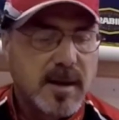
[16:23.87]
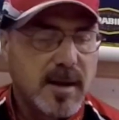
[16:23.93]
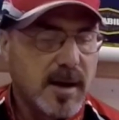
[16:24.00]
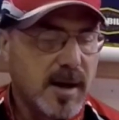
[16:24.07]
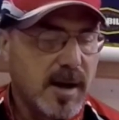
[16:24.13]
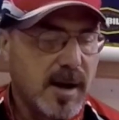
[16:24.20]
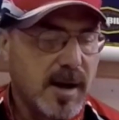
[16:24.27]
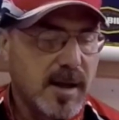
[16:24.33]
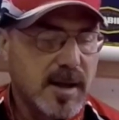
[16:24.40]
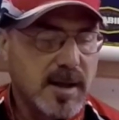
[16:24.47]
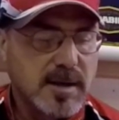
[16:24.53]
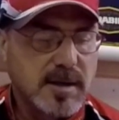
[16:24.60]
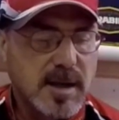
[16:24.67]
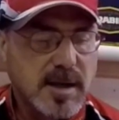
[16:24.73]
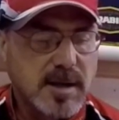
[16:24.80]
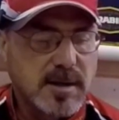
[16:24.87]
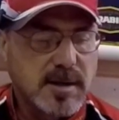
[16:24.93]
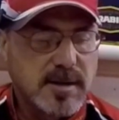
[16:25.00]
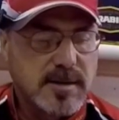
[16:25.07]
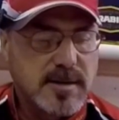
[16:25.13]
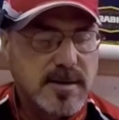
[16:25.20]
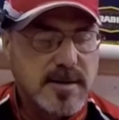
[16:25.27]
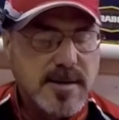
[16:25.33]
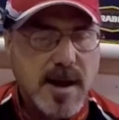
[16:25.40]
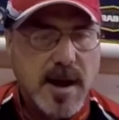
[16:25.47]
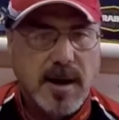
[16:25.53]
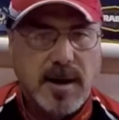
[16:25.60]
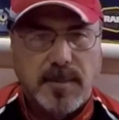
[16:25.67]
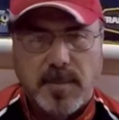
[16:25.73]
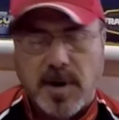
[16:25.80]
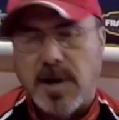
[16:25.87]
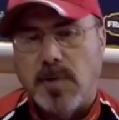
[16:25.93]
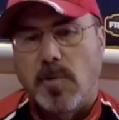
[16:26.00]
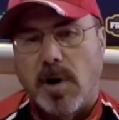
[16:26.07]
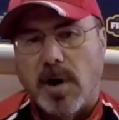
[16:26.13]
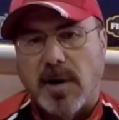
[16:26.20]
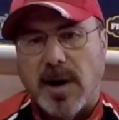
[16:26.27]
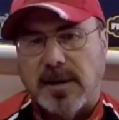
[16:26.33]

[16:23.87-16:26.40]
In muddy water,